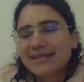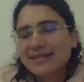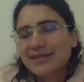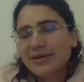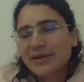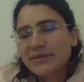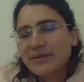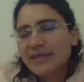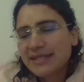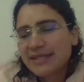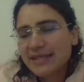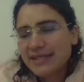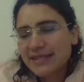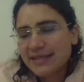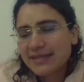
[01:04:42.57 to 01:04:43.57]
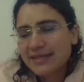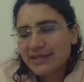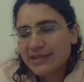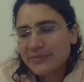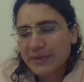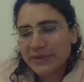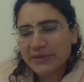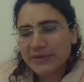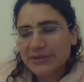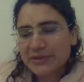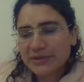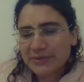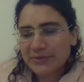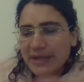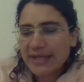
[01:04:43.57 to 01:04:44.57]
So this is a
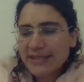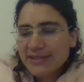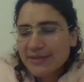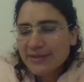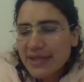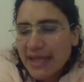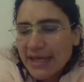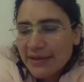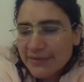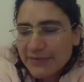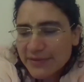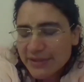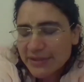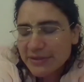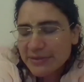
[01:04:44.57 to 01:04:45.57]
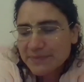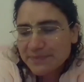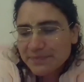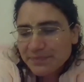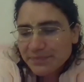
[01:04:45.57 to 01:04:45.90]
spiritual way to live, to